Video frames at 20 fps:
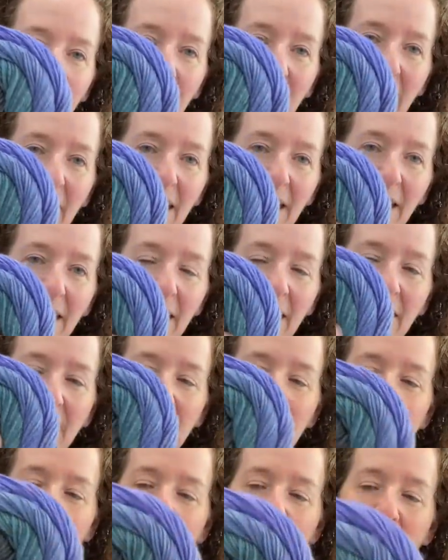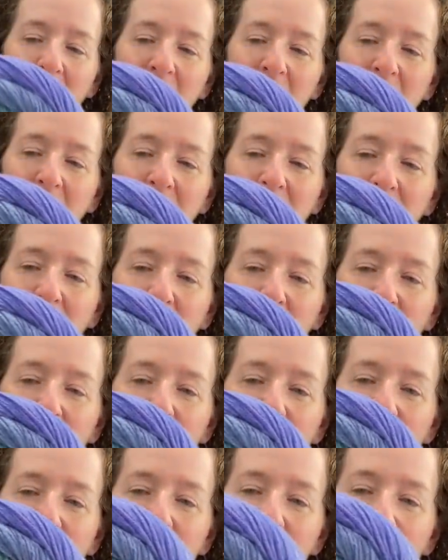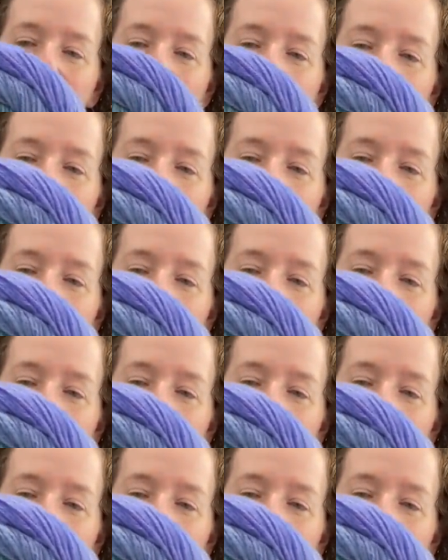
And it is all different shades